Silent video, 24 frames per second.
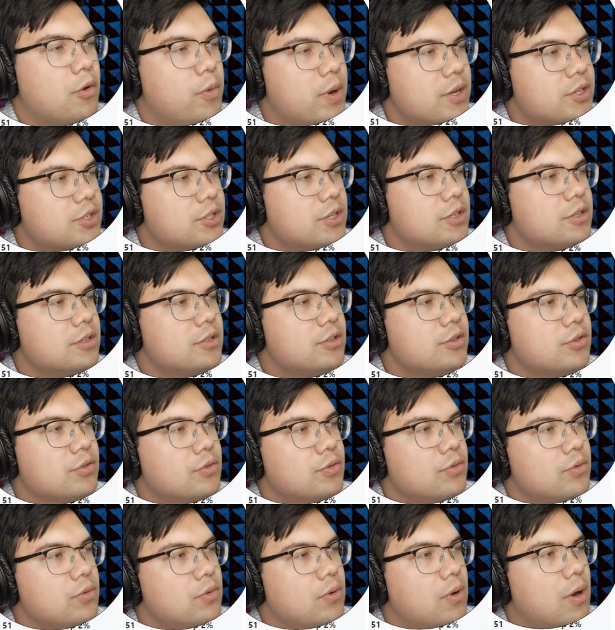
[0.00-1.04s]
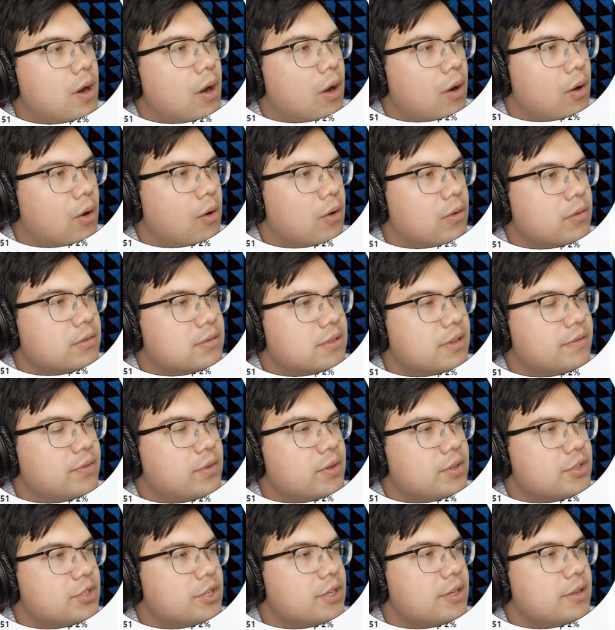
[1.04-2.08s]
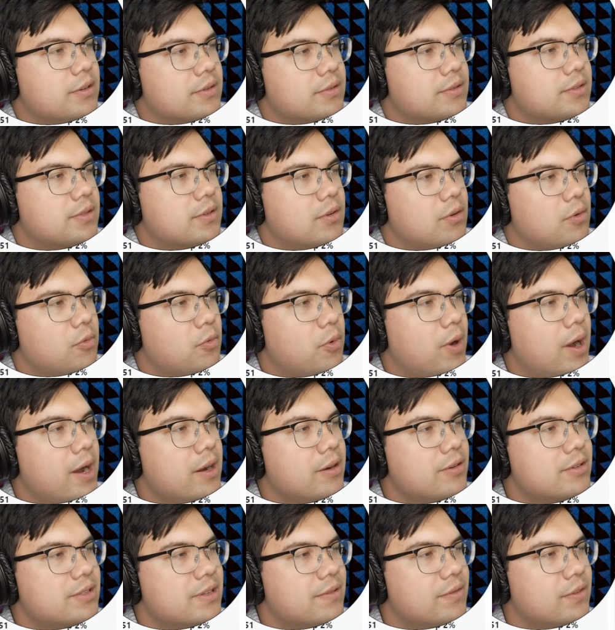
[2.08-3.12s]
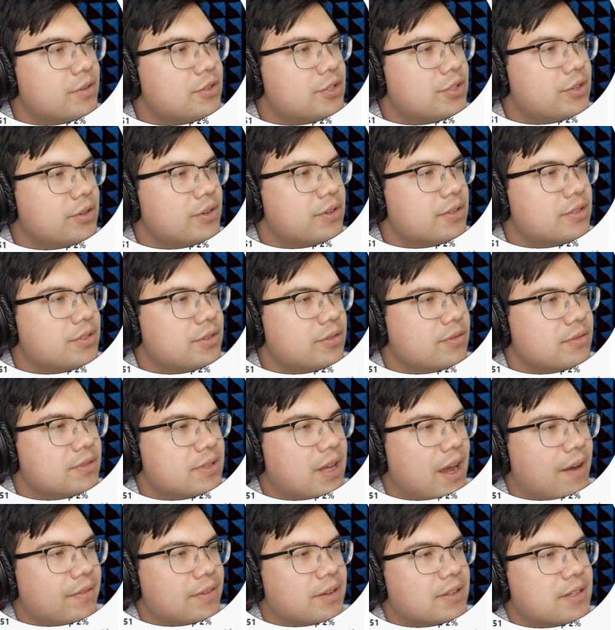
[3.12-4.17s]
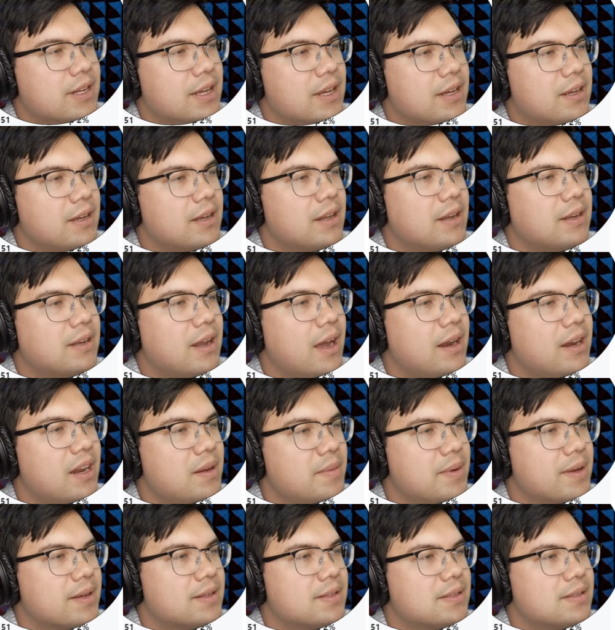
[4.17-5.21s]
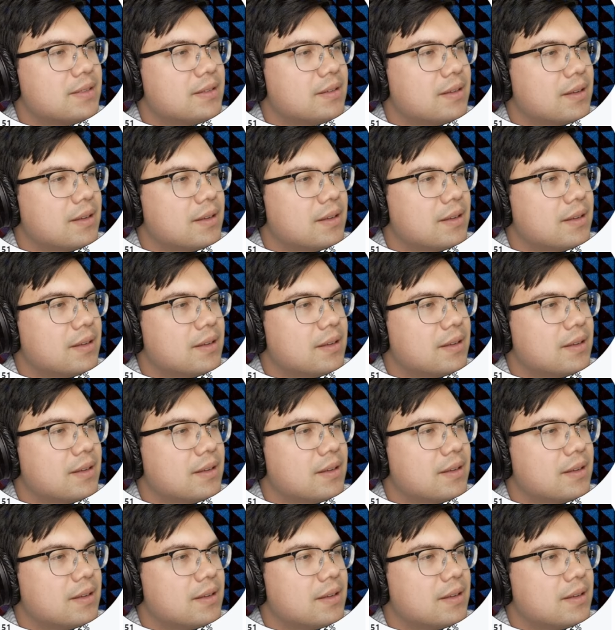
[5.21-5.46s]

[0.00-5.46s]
Question to all civil engineers. Why do civil engineering students have to take dynamics?